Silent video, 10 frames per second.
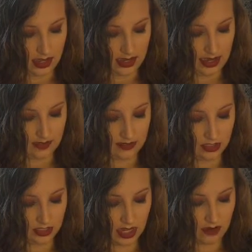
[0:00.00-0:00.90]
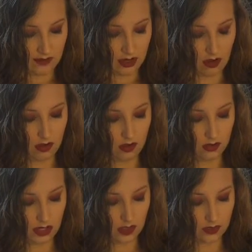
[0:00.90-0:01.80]
And yeah, these just kind of like all go
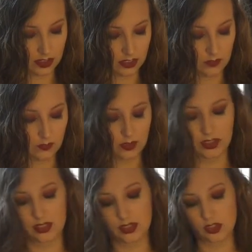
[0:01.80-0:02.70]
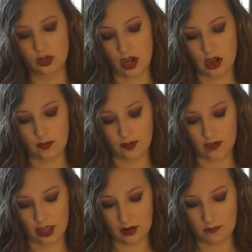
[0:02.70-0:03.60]
together. They did a really good job
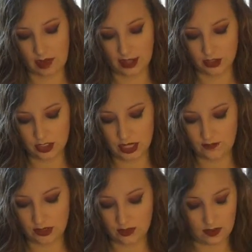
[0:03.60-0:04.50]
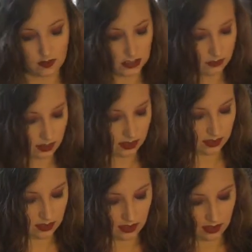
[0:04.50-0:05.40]
of kind of matching everything this month.